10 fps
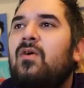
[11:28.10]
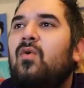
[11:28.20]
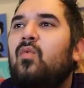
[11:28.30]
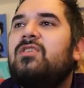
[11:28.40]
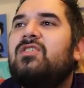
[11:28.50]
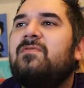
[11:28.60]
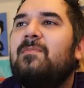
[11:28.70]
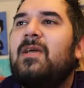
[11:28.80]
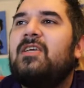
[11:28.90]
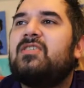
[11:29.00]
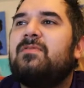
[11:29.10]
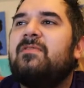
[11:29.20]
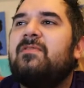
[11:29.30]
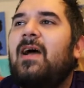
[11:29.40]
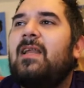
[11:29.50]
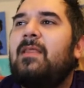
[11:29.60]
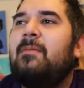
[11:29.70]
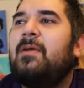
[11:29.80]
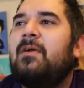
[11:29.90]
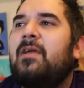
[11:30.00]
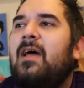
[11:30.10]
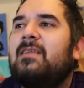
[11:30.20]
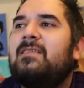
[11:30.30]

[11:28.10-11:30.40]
Which information provided by the periodic